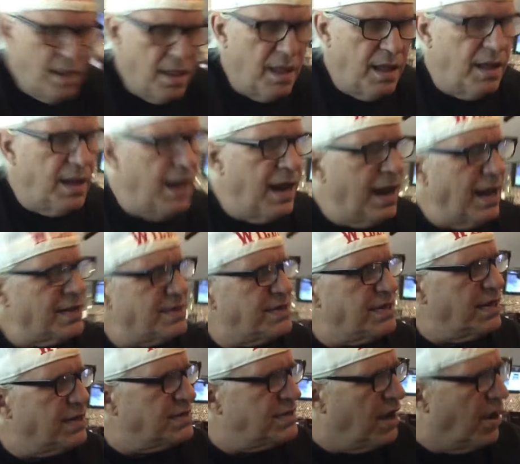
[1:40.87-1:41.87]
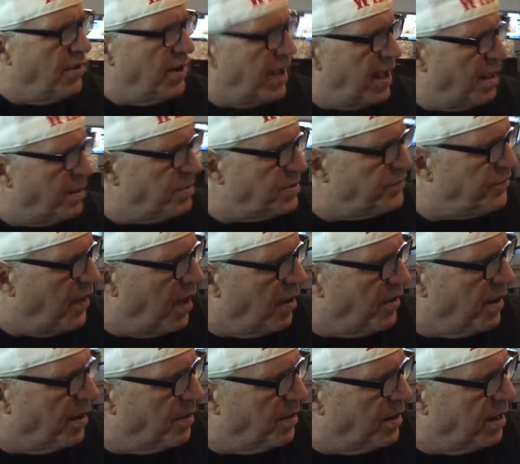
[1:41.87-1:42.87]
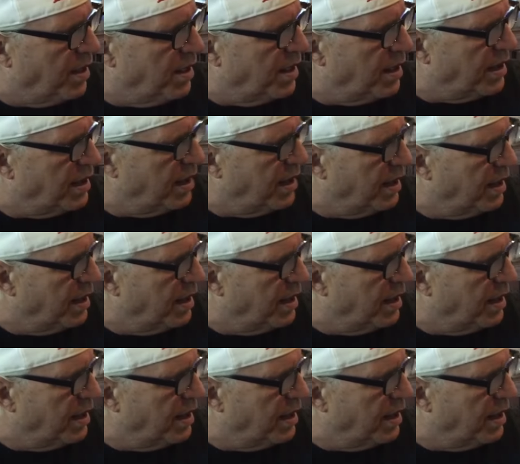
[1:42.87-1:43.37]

Yeah, I said Jody Hamilton. I'm look.